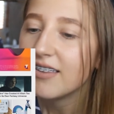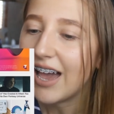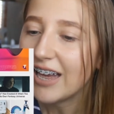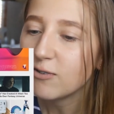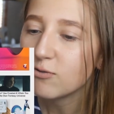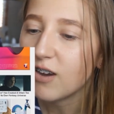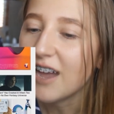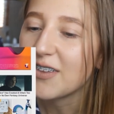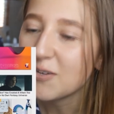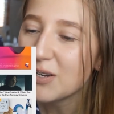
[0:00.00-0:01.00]
The annual,
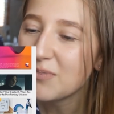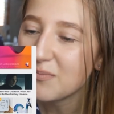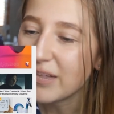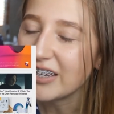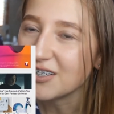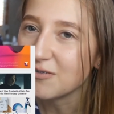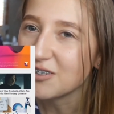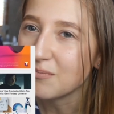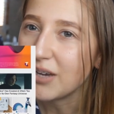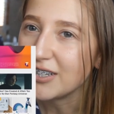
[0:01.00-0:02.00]
I think it might be
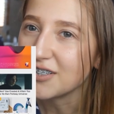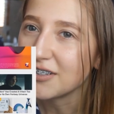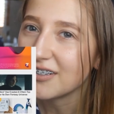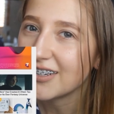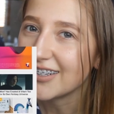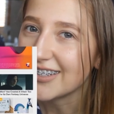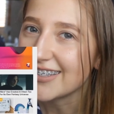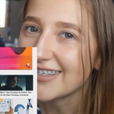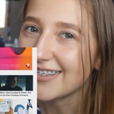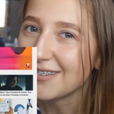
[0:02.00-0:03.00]
Manger,
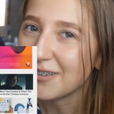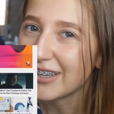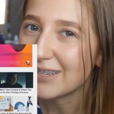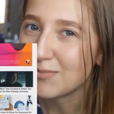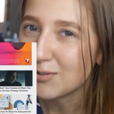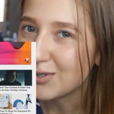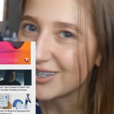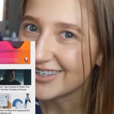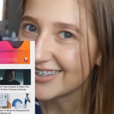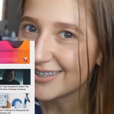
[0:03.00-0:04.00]
because, you know, like baby
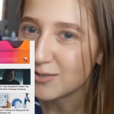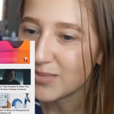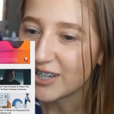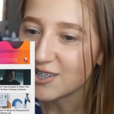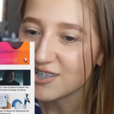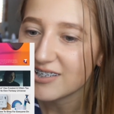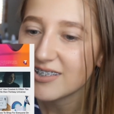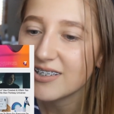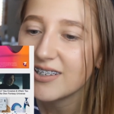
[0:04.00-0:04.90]
Jesus in a manger.